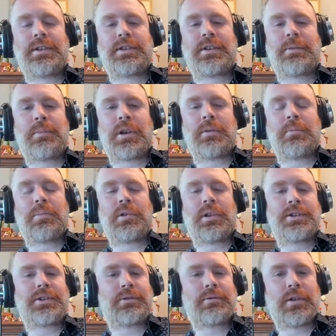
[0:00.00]
He's about
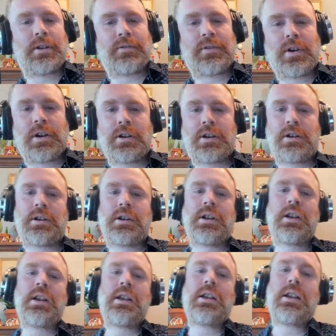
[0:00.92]
plus
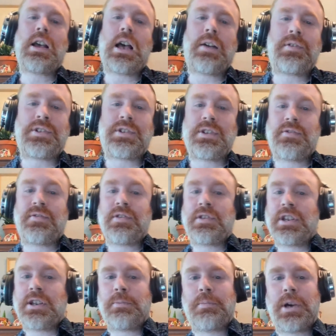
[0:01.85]
1,200. Obviously, if
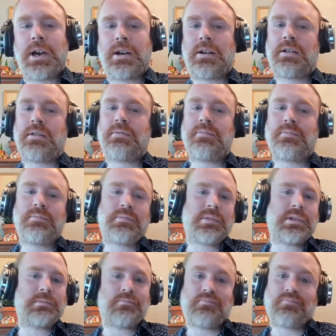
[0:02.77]
you can get better,